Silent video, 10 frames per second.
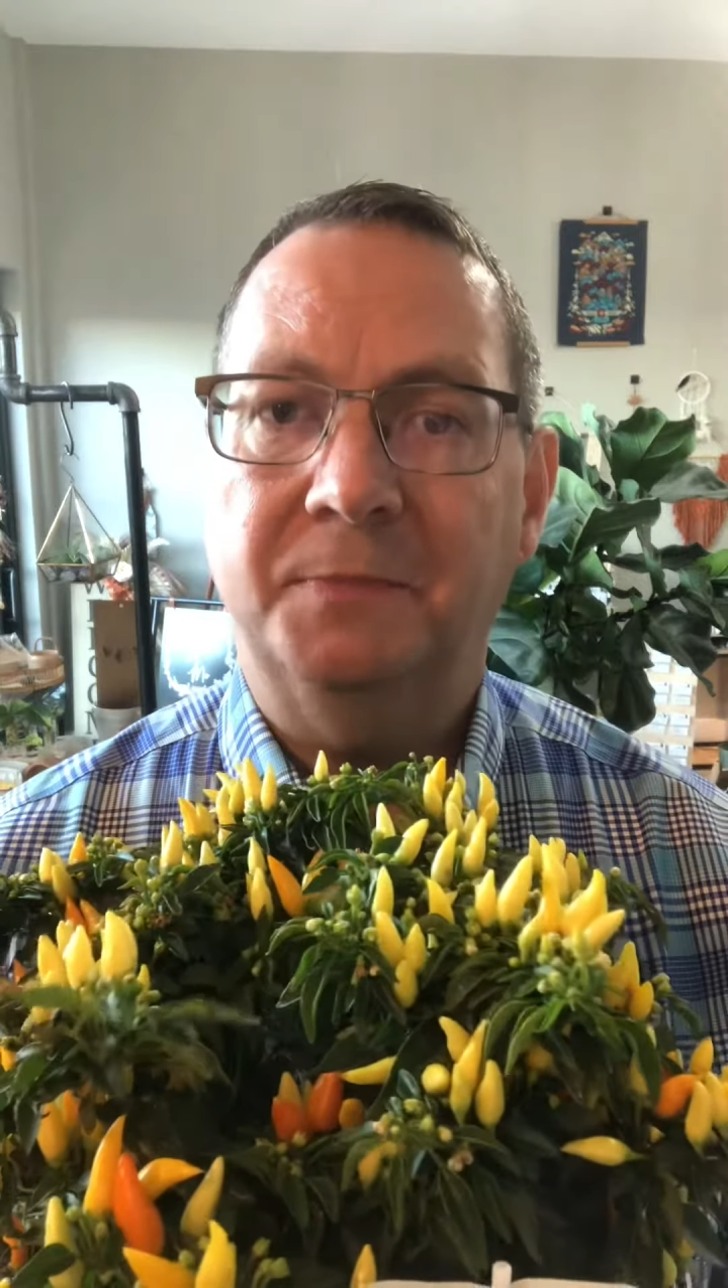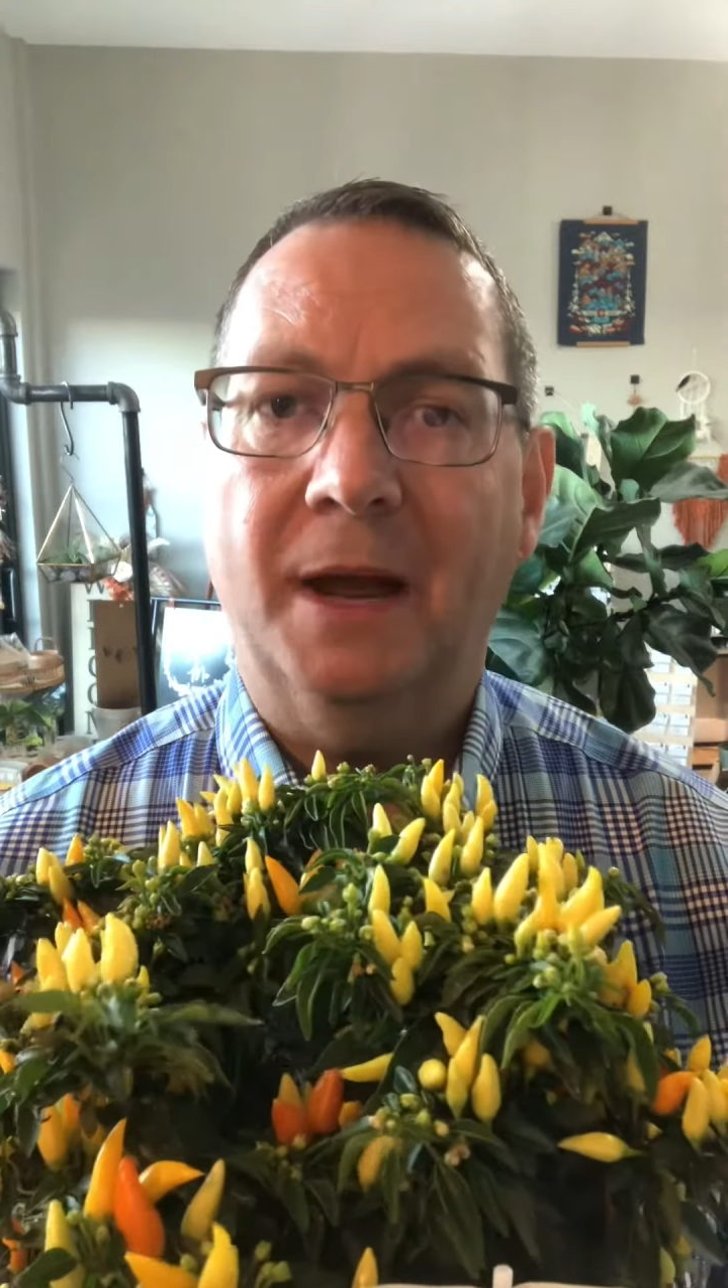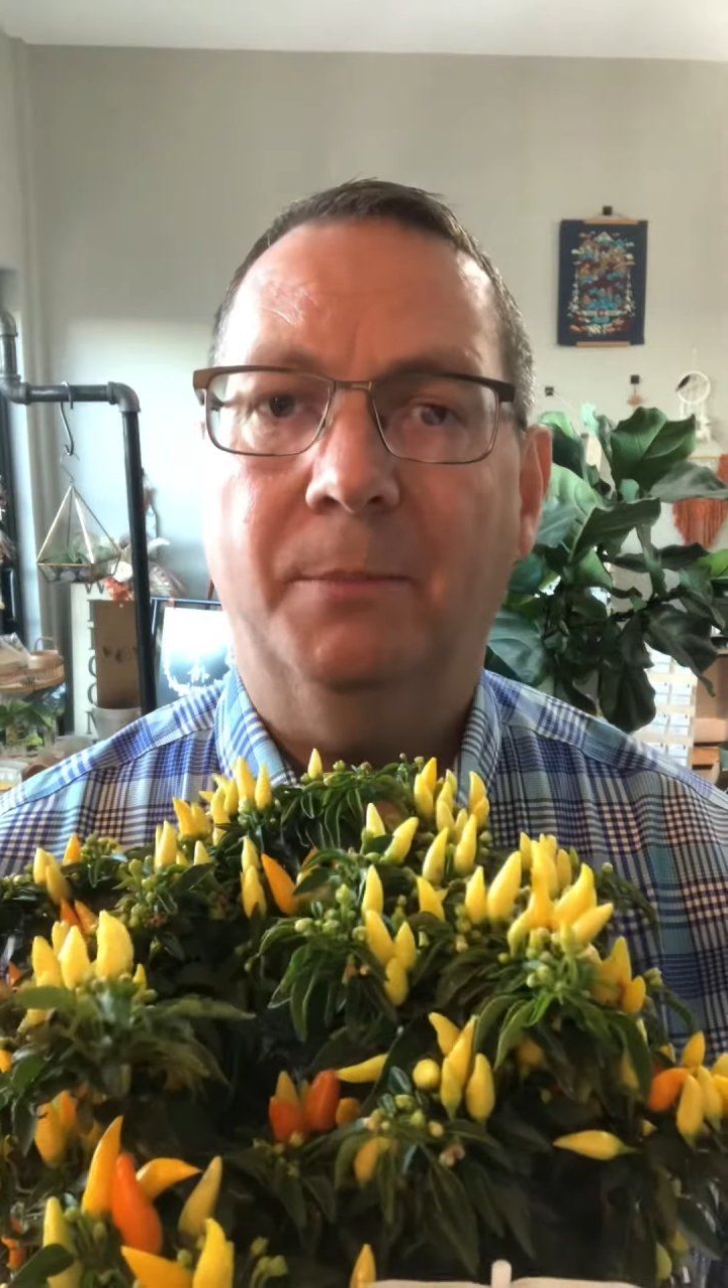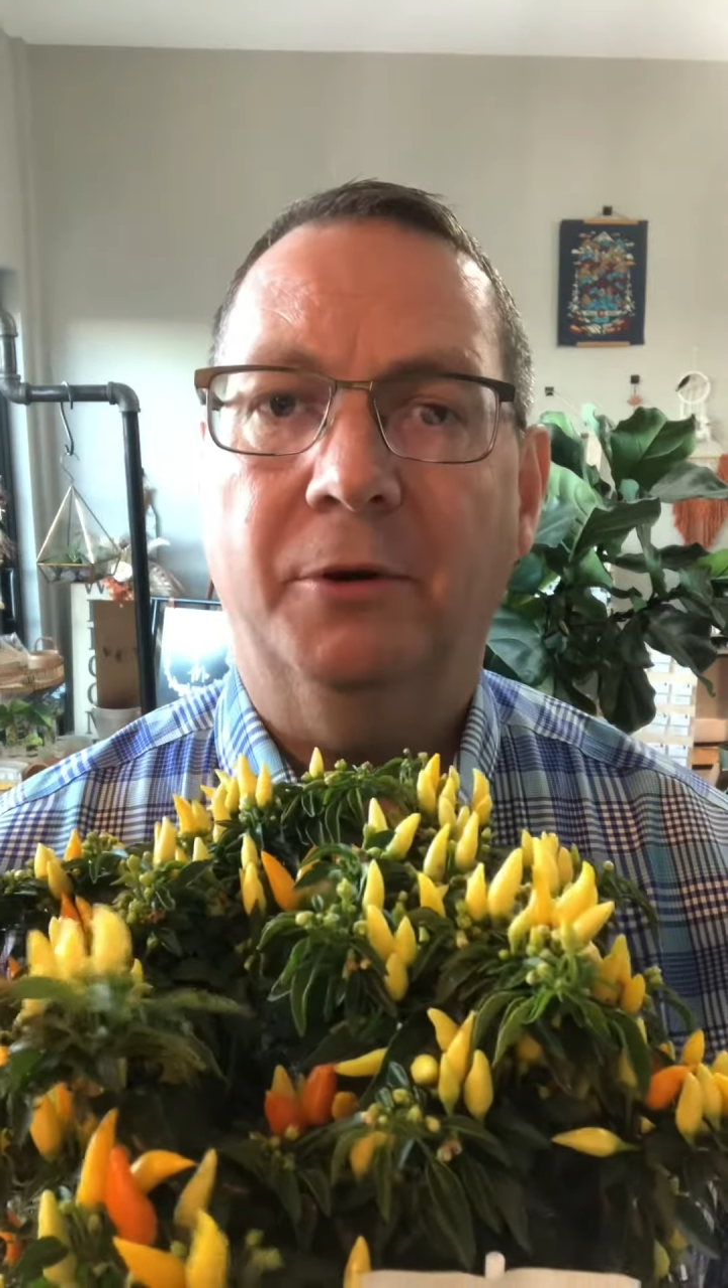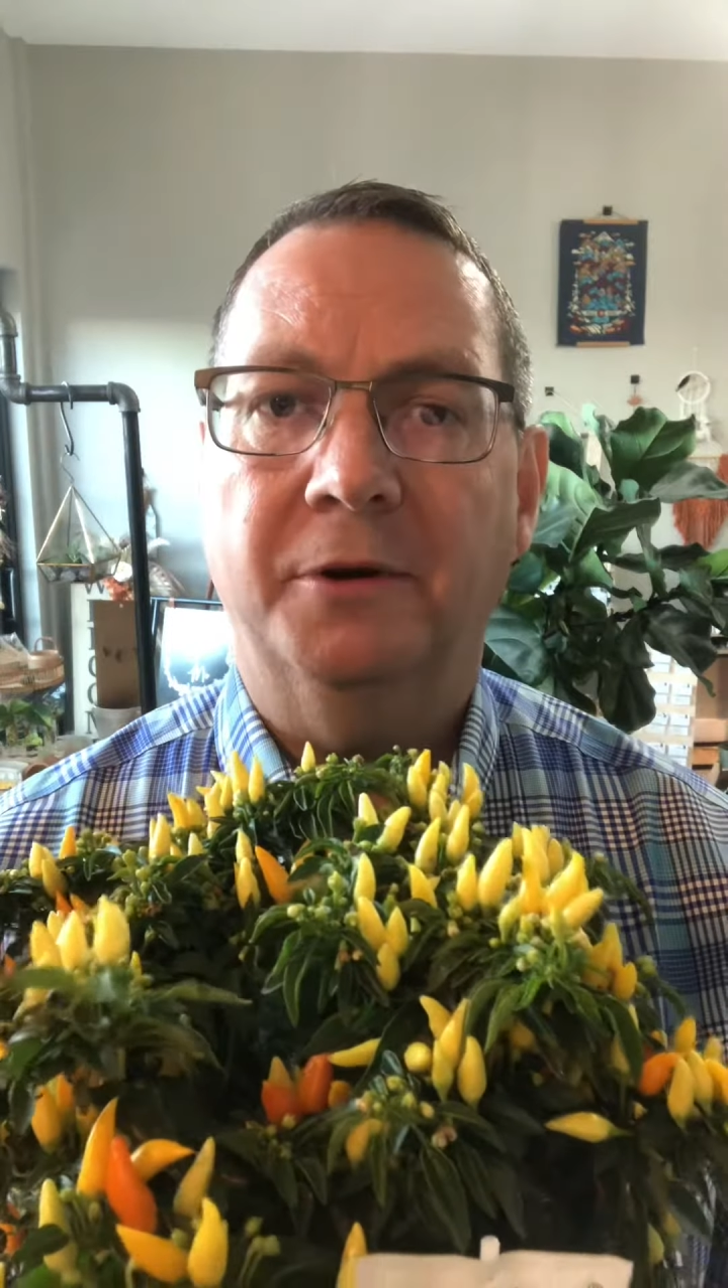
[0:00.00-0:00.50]

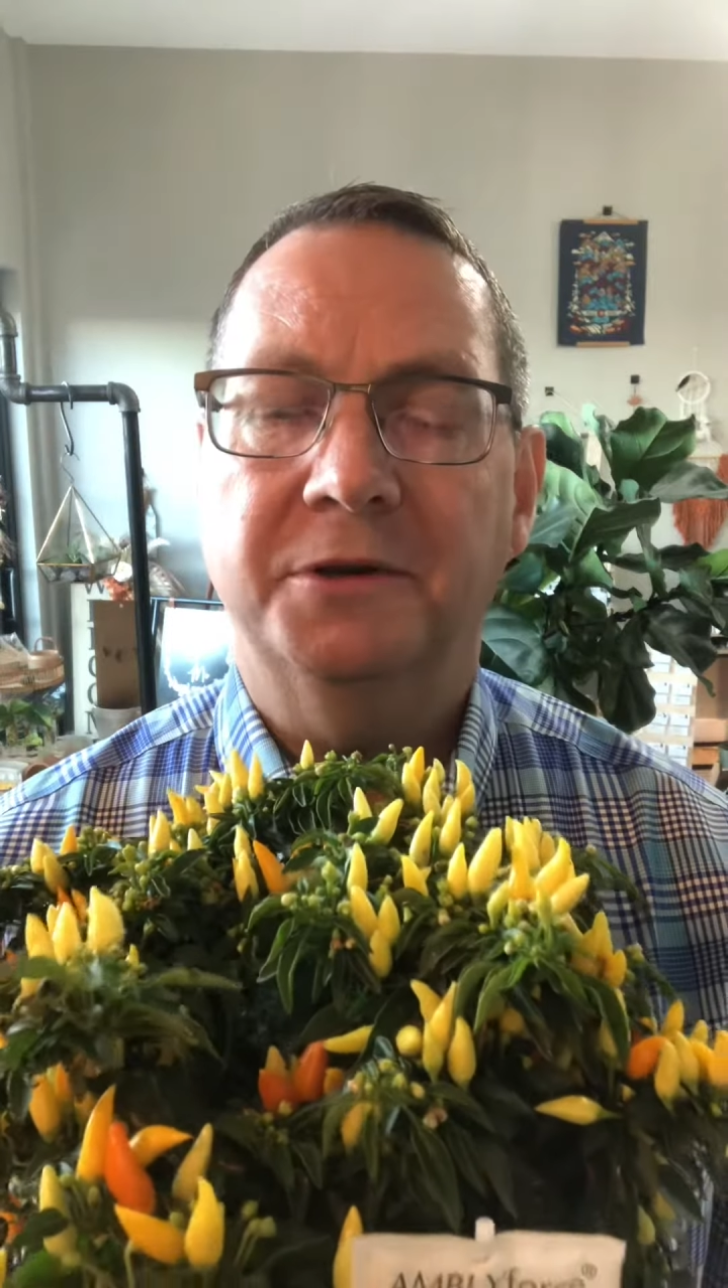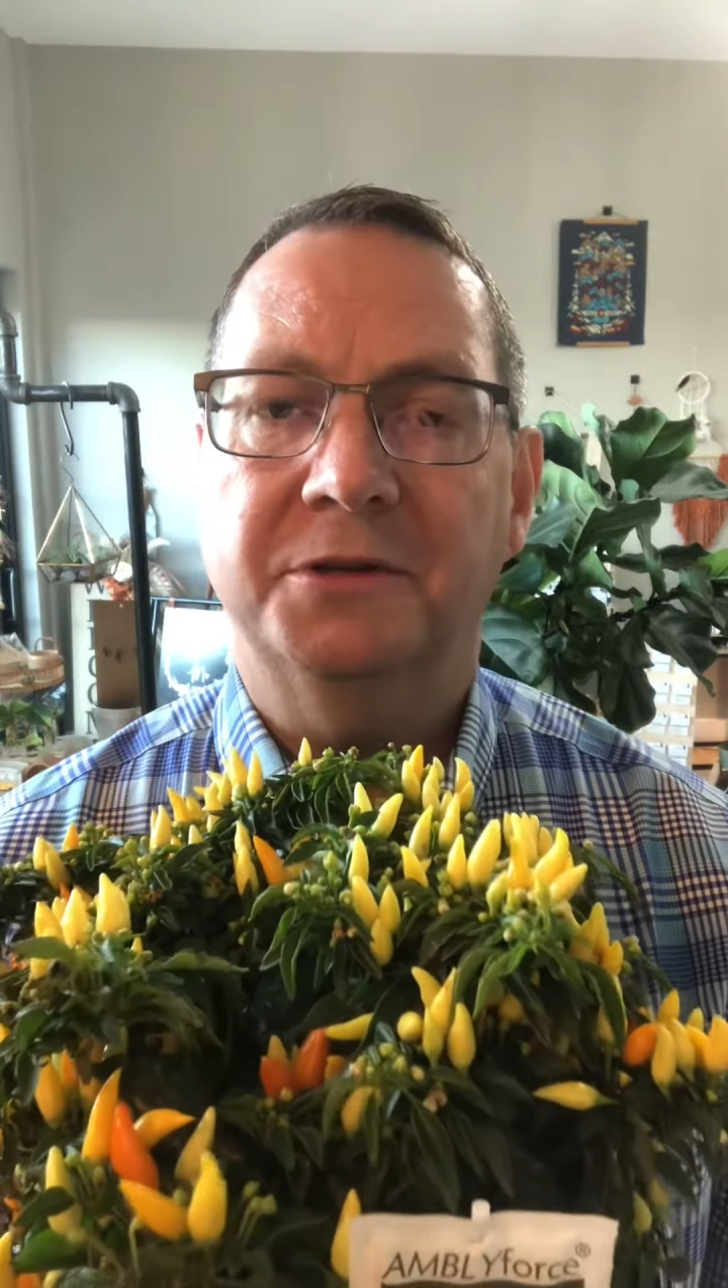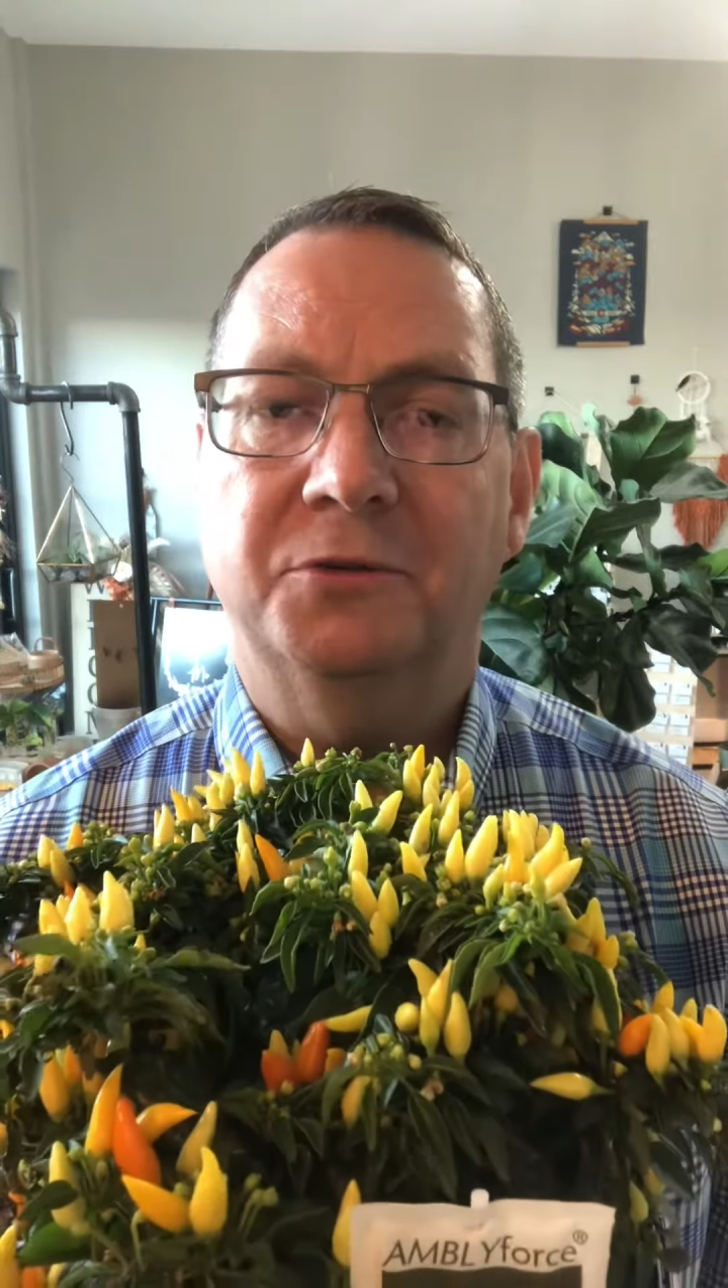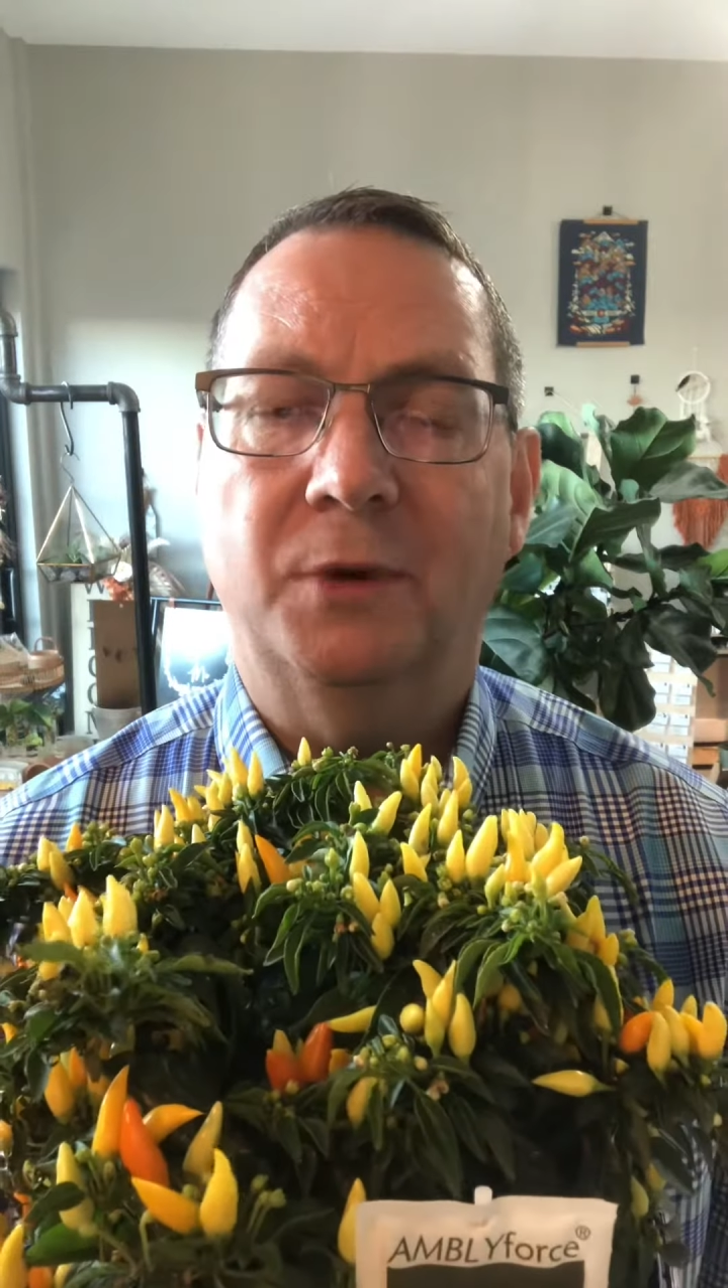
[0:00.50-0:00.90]
peppers.